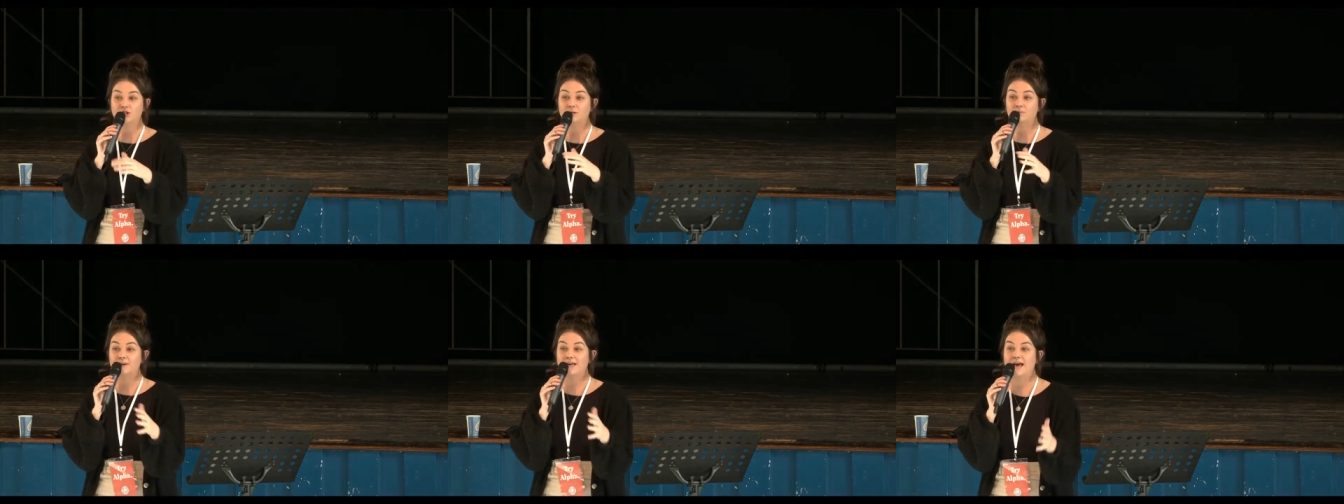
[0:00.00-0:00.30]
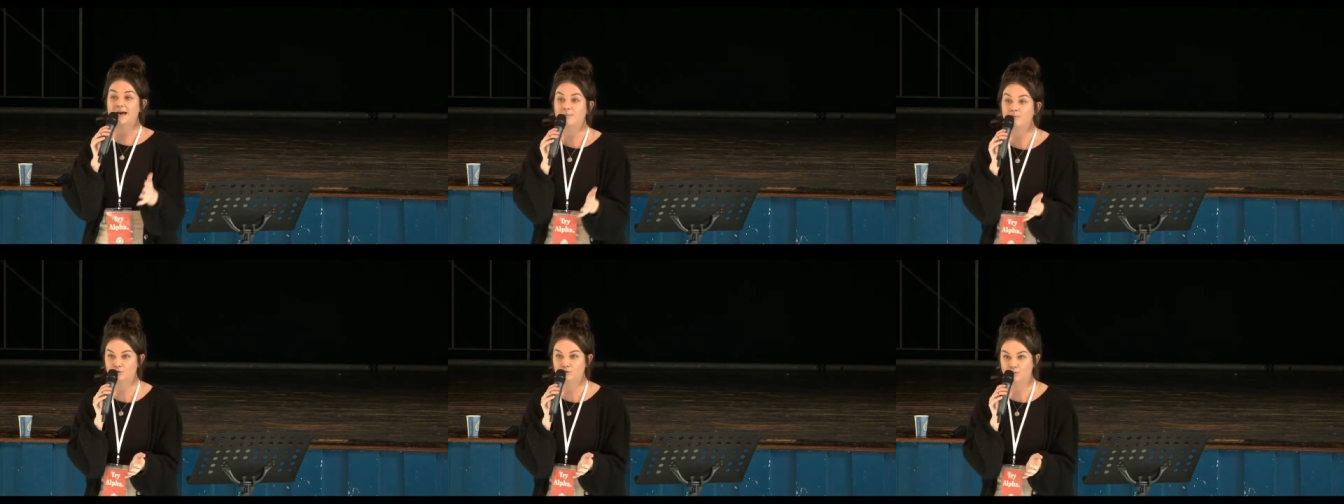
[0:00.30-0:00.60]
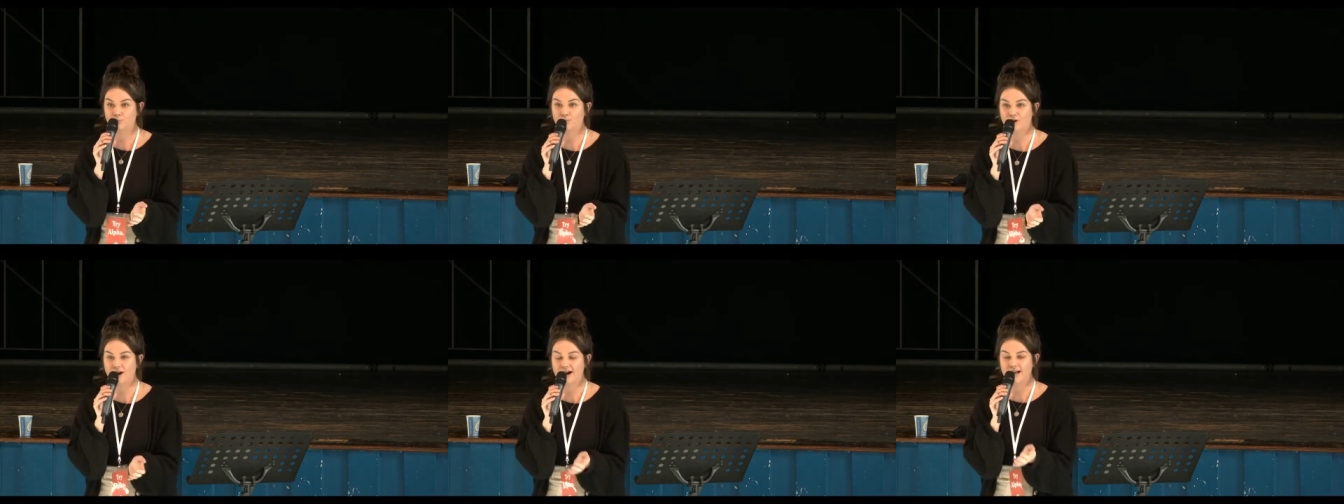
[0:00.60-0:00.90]
to be able to
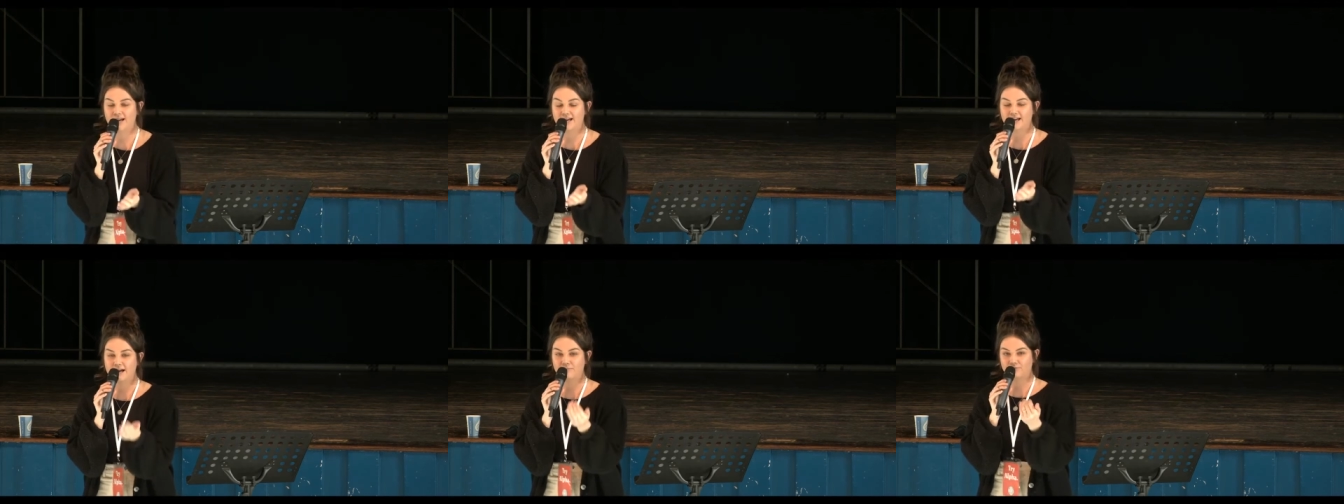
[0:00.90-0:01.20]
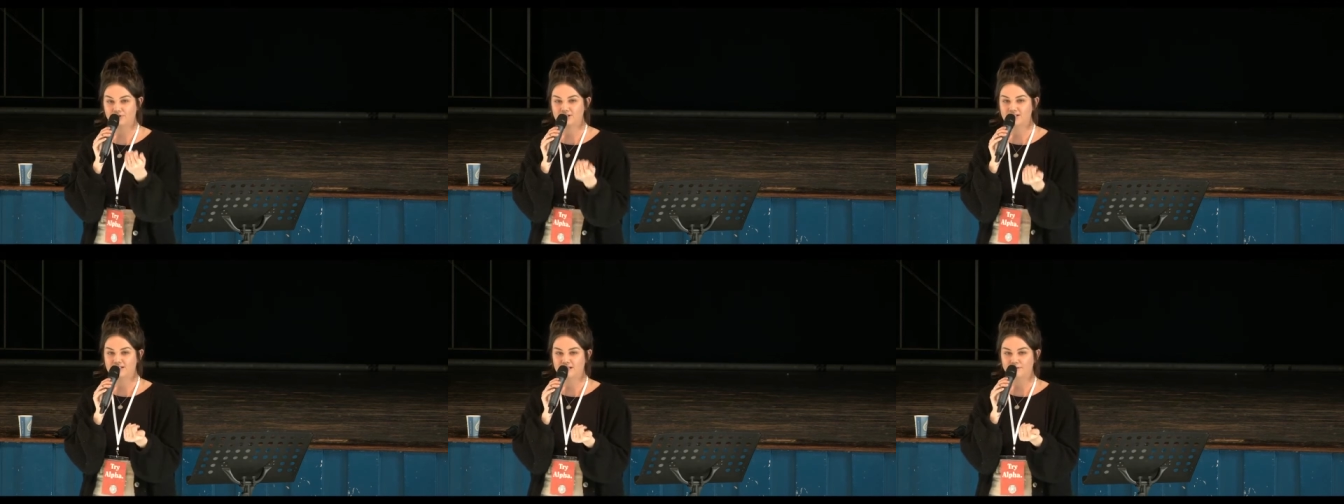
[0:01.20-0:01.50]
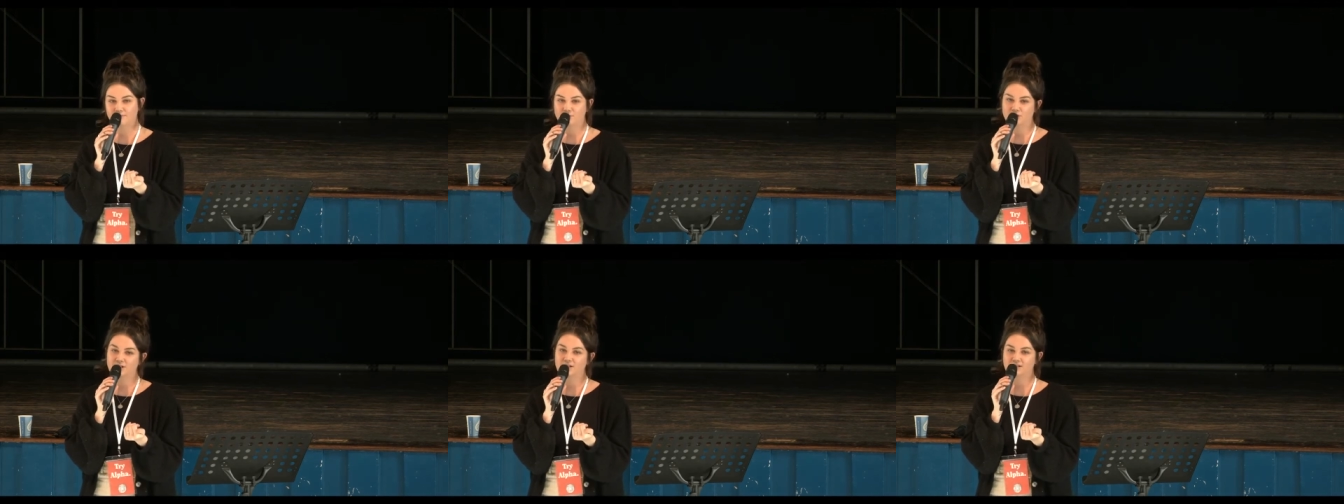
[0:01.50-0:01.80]
pray and
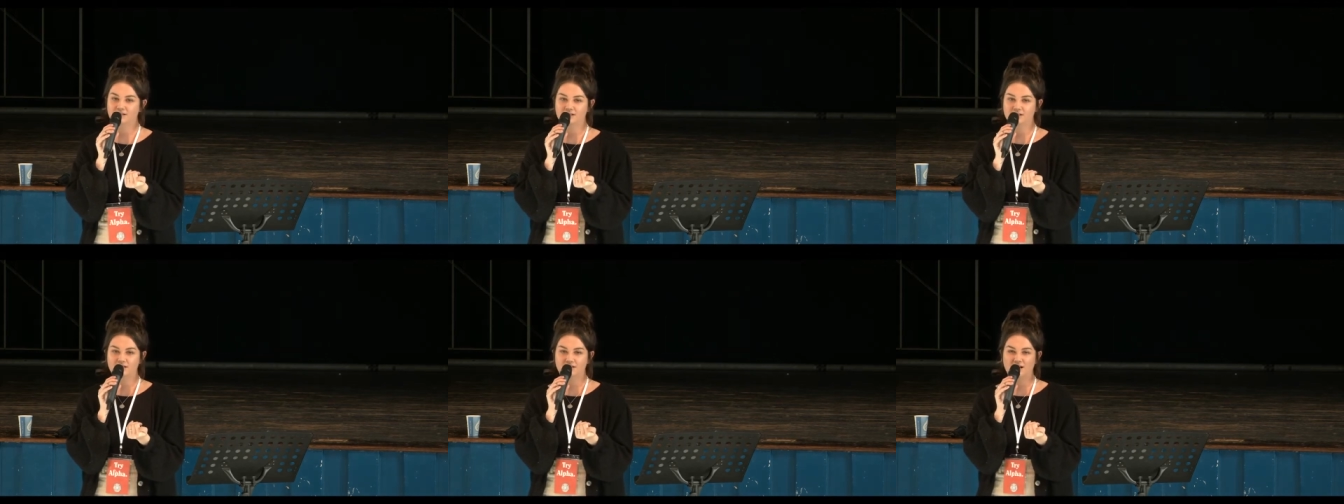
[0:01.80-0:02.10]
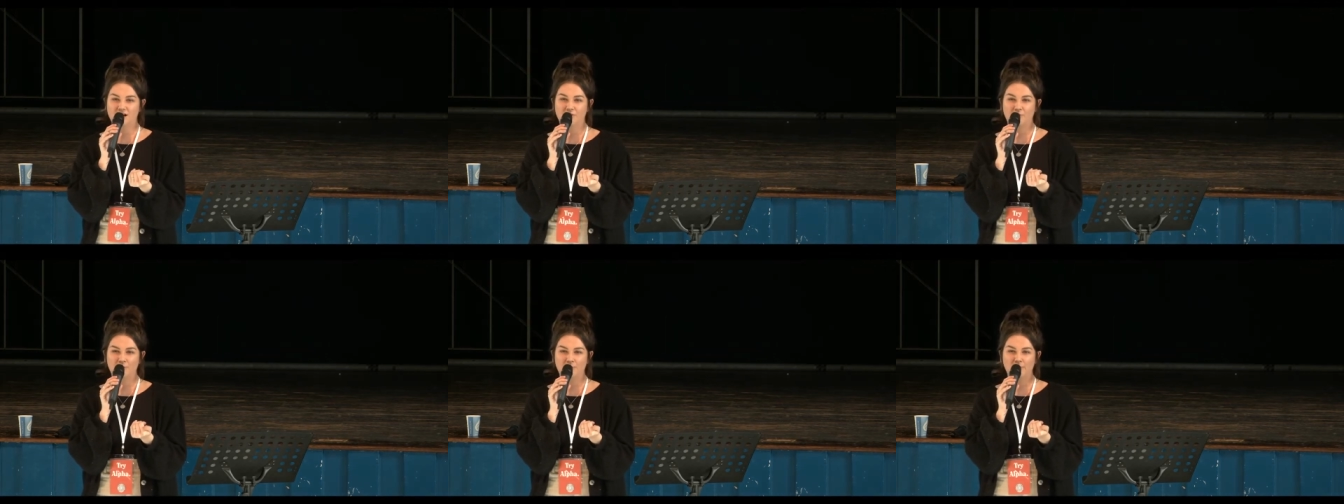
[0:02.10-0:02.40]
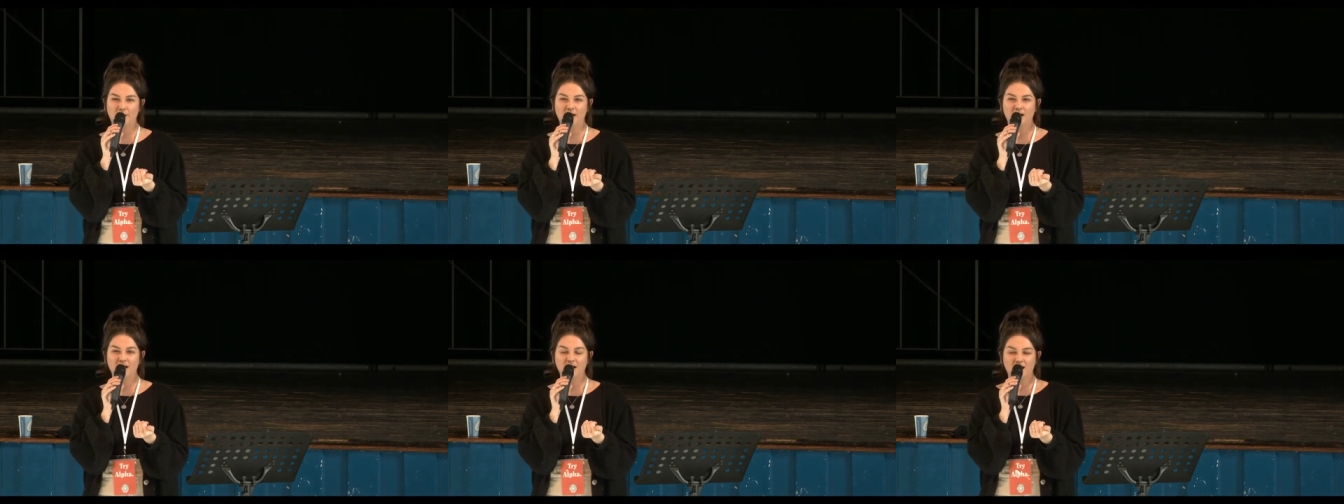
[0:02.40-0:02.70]
receive Jesus' love,
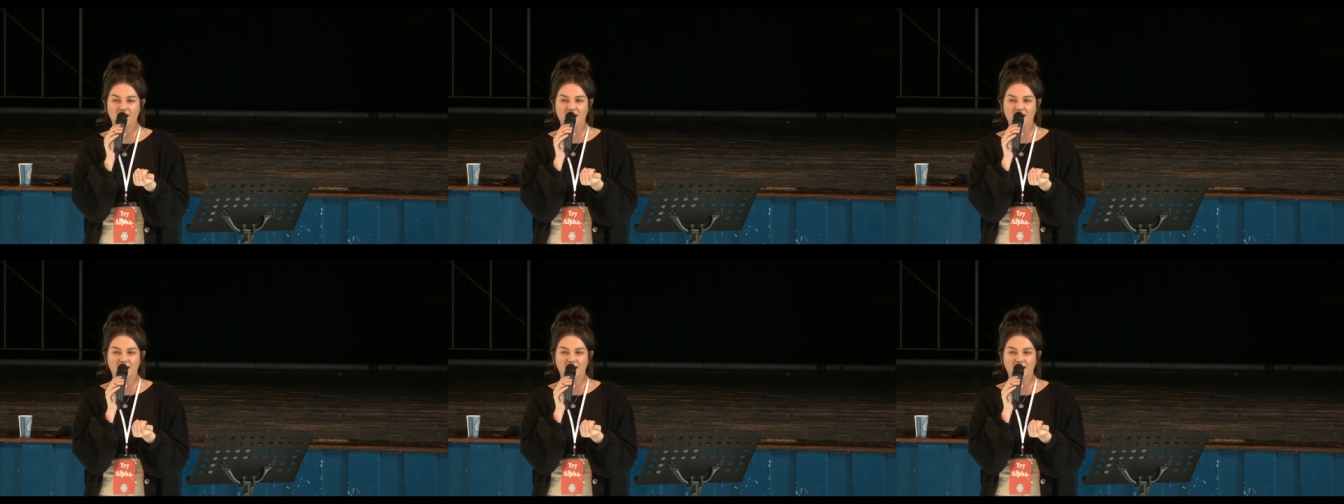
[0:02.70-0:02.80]
but